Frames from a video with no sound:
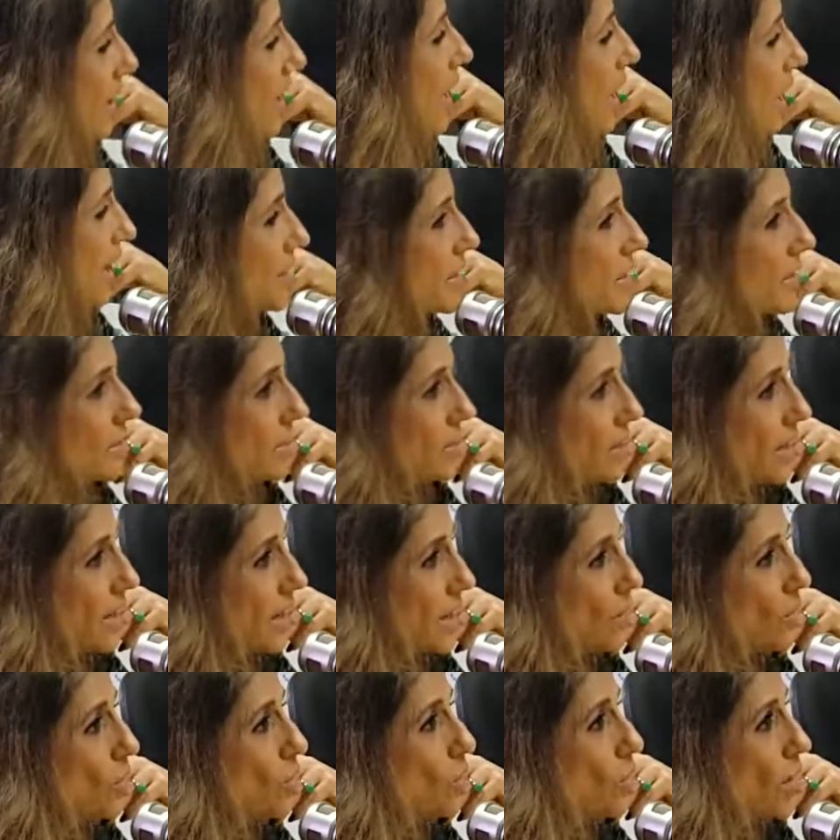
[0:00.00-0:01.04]
Anya,
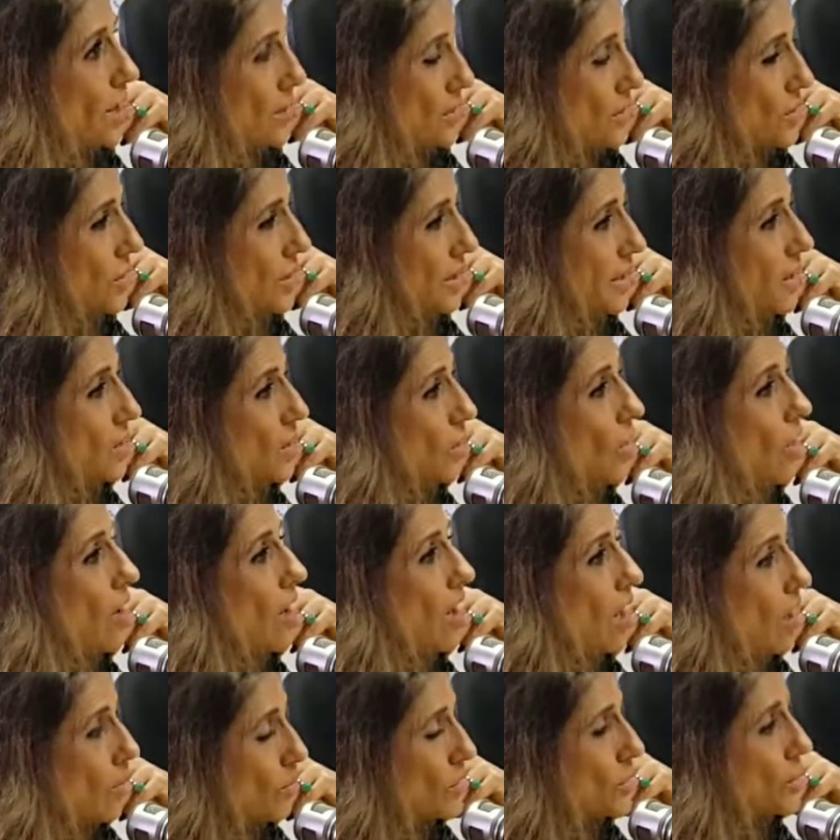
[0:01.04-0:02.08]
who has
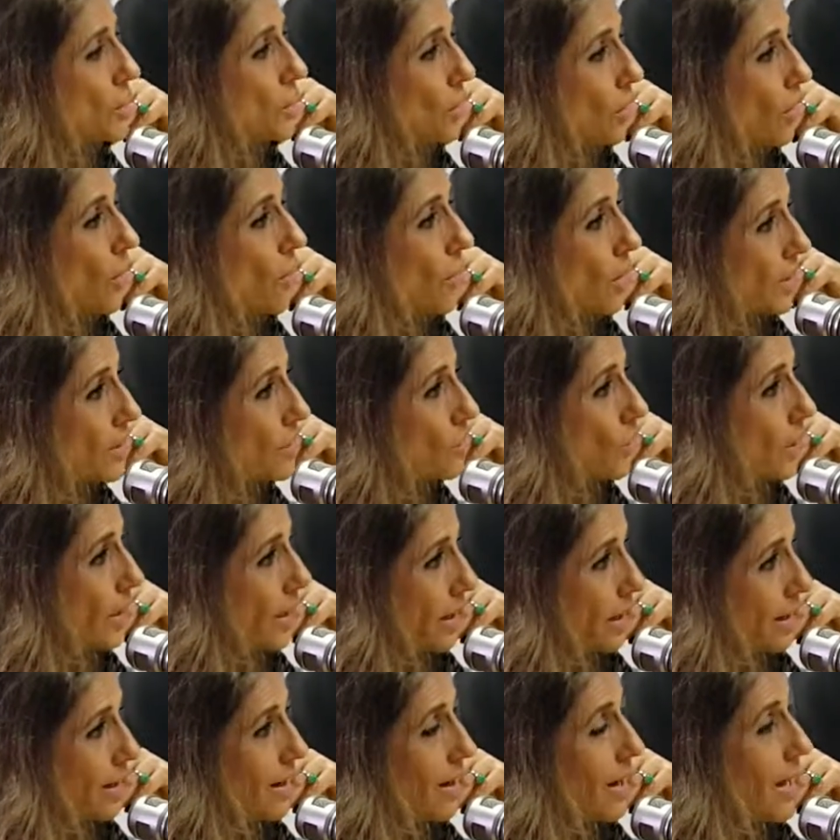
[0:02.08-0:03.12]
come to your
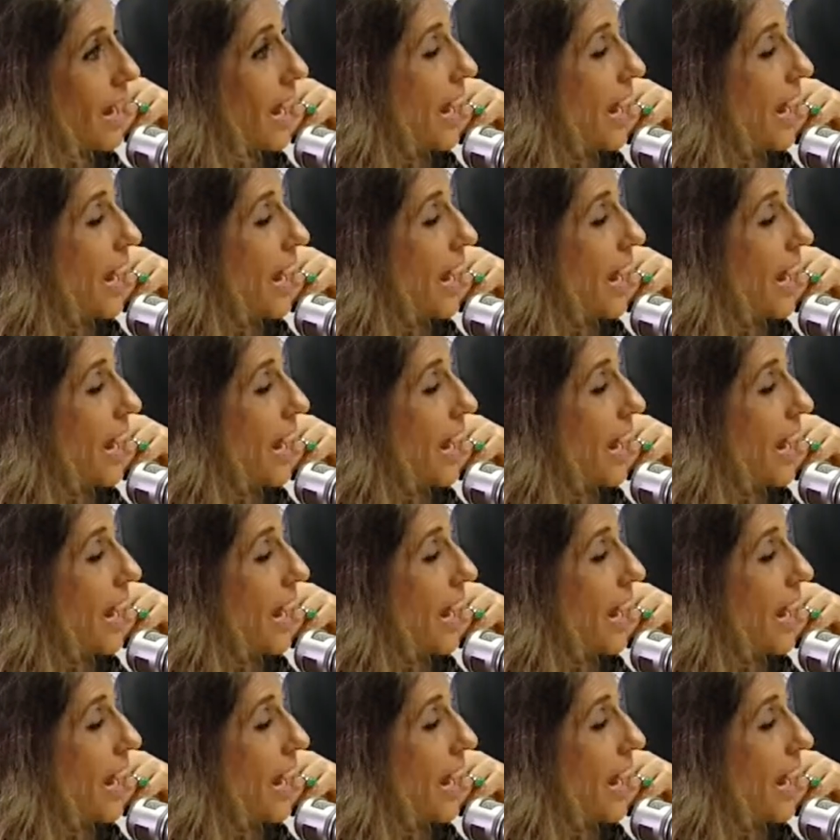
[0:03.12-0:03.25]
runway,